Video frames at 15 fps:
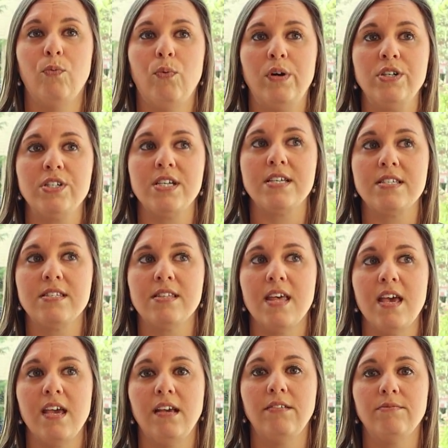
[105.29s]
we're just
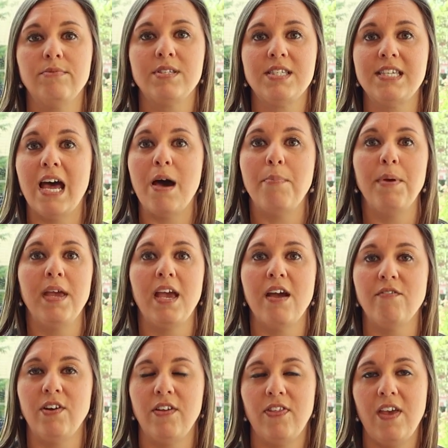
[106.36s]
like stopping
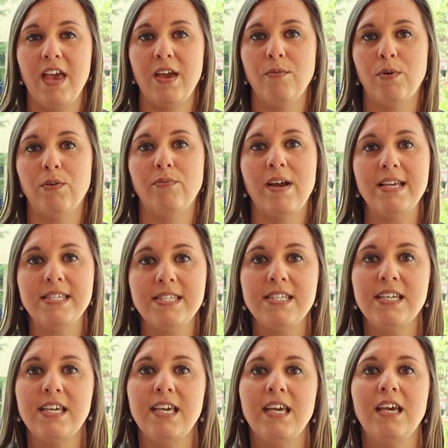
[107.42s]
everything. We're
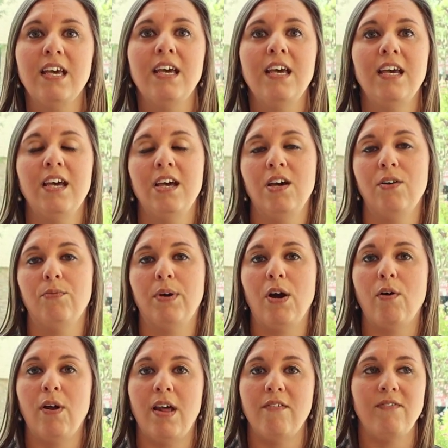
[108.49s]
resting. We're
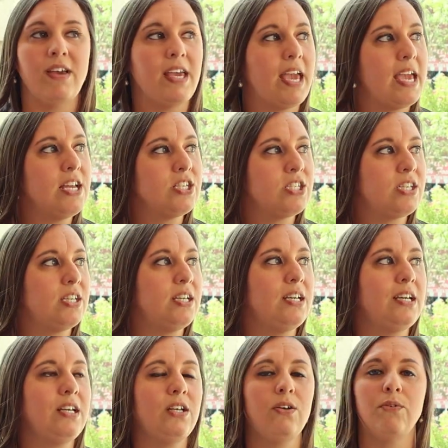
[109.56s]
going on
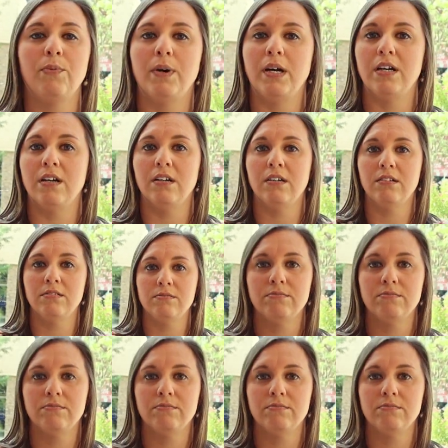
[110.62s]
vacation. We're,